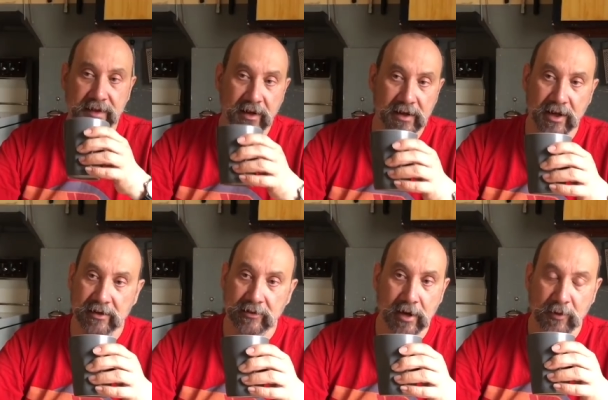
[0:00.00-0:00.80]
And I
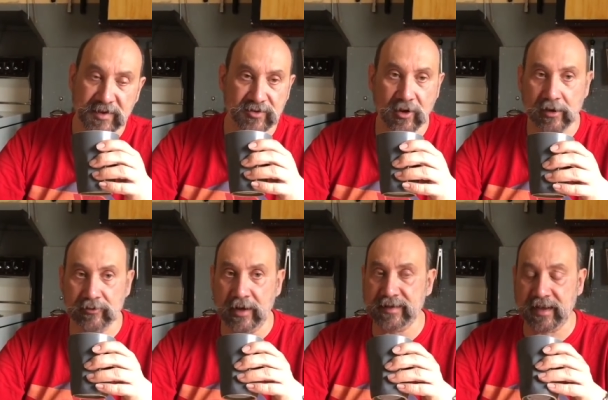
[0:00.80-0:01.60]
go, no, my strike
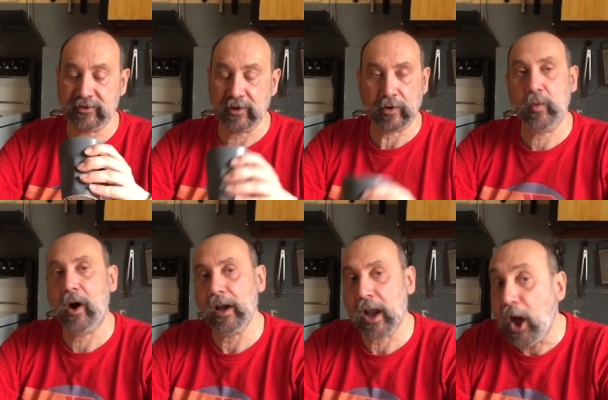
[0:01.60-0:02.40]
rate's actually
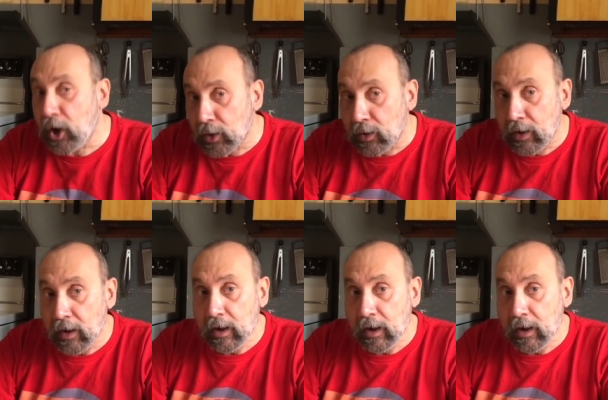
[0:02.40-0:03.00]
quite low.